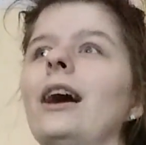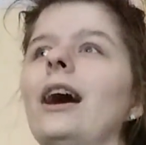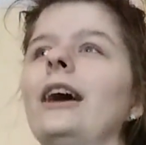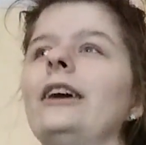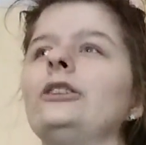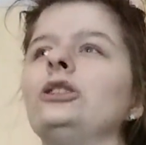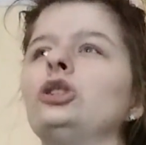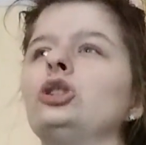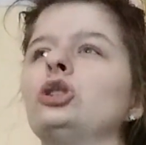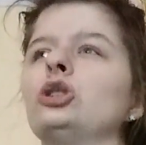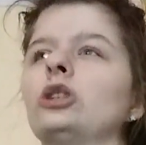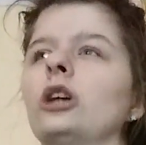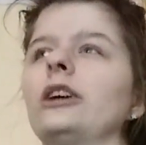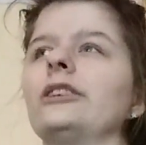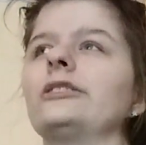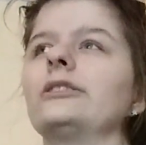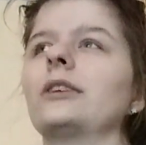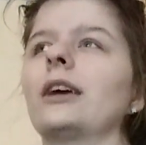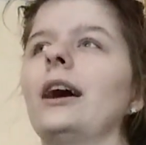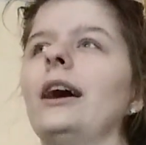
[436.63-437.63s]
I
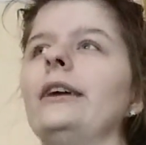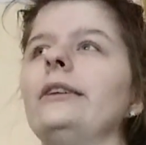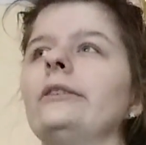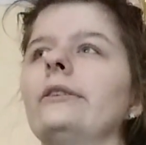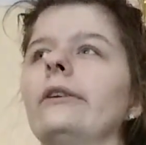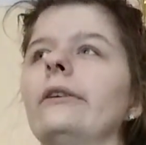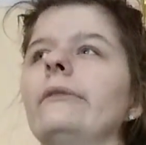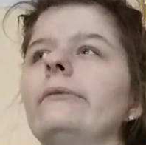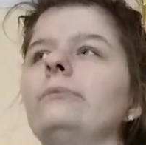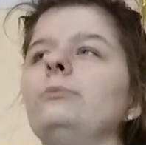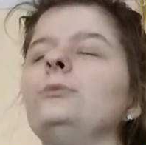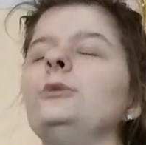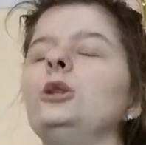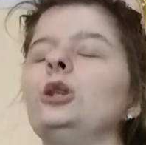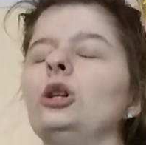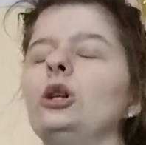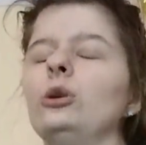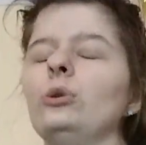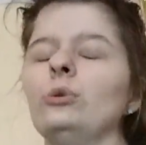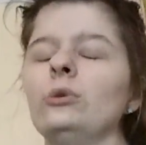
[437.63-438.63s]
just kind of
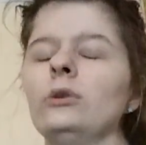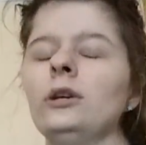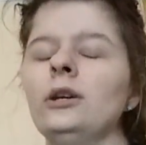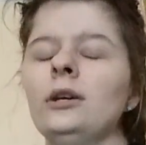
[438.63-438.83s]
knew